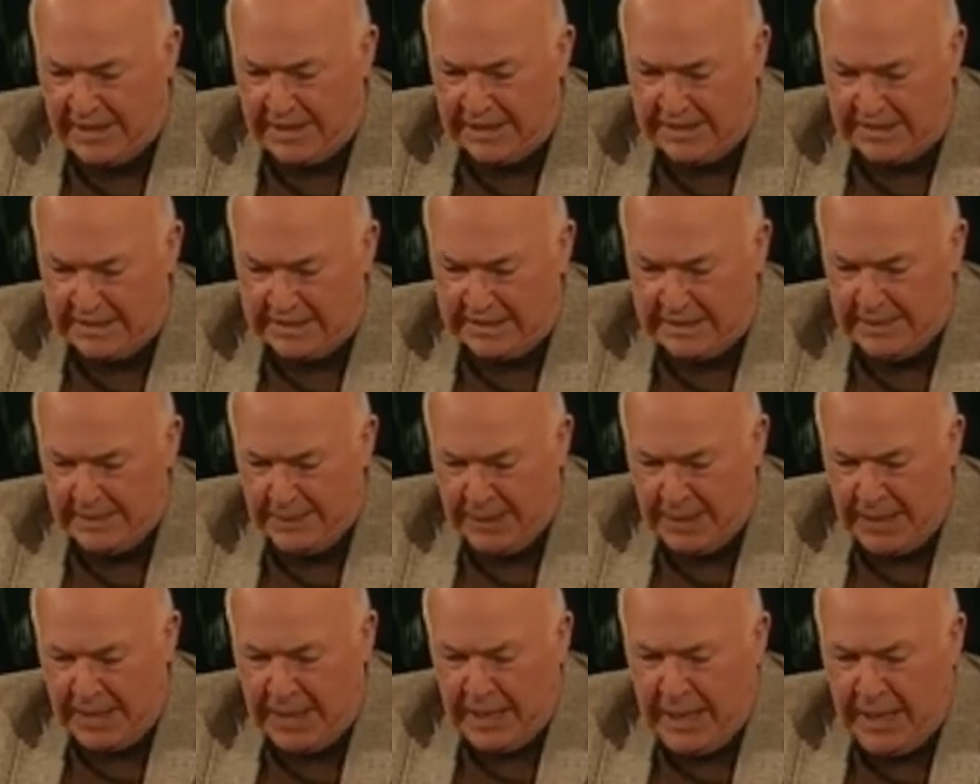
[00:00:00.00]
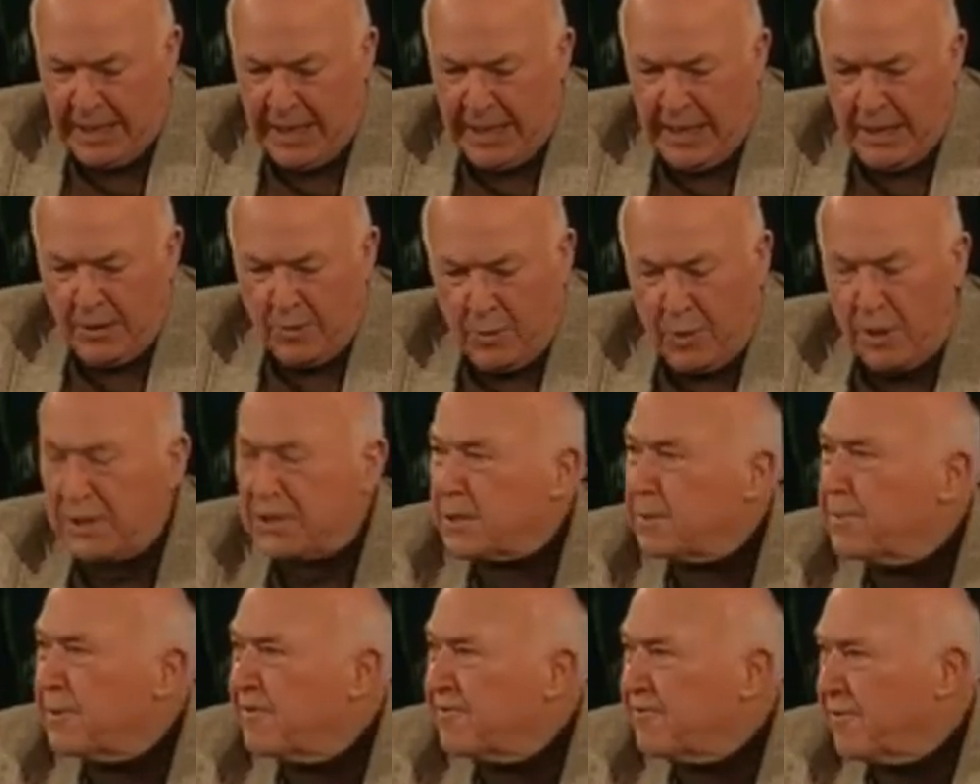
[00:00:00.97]
gods.
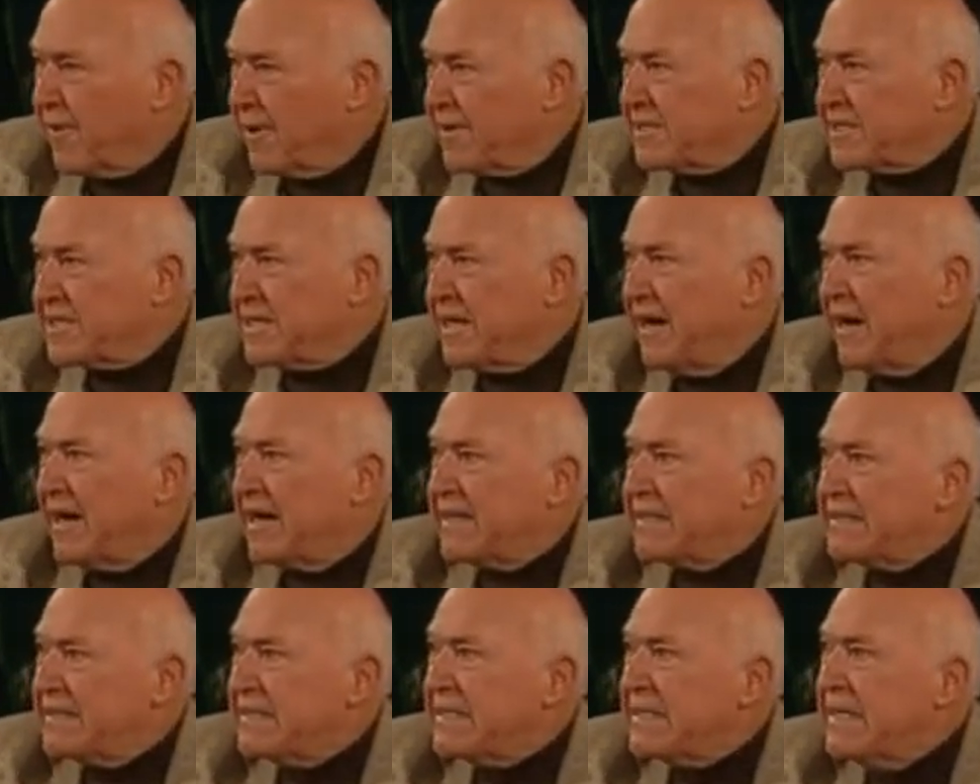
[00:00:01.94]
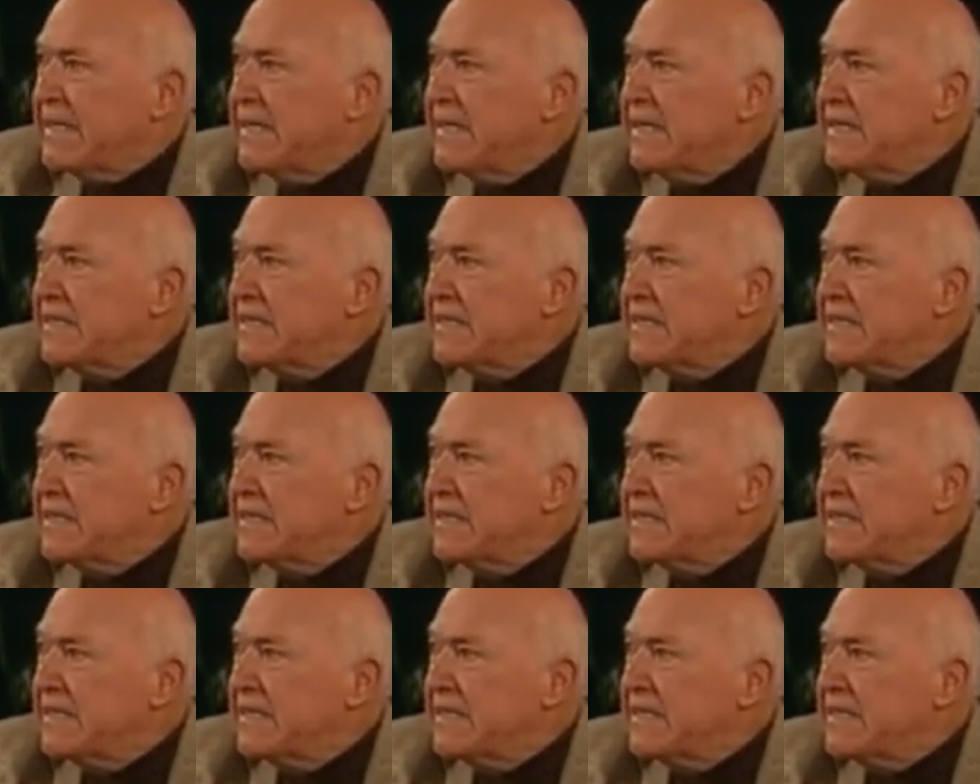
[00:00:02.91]
Worship of false gods.